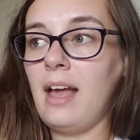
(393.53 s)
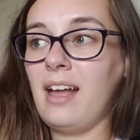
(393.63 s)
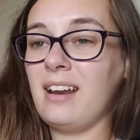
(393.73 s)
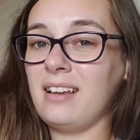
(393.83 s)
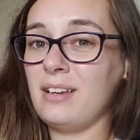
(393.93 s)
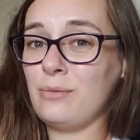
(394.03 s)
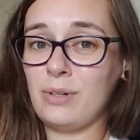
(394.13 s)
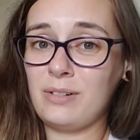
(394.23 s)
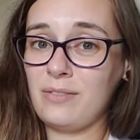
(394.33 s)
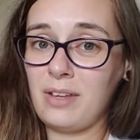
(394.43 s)
and I get
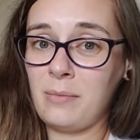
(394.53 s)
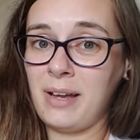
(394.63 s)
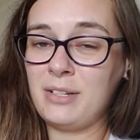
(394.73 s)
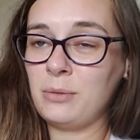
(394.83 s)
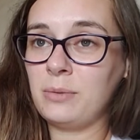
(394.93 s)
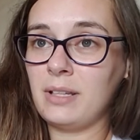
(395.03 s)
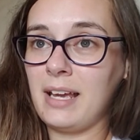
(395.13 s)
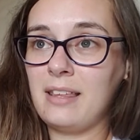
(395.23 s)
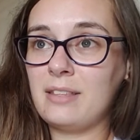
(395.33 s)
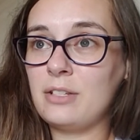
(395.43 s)
rid of them. I don't
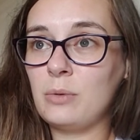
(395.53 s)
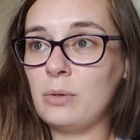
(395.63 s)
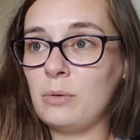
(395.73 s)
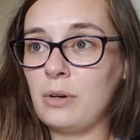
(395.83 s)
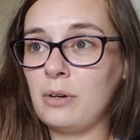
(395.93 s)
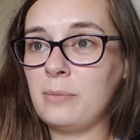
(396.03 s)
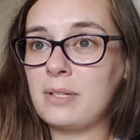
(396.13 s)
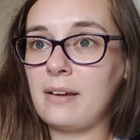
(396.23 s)
like the duochromes.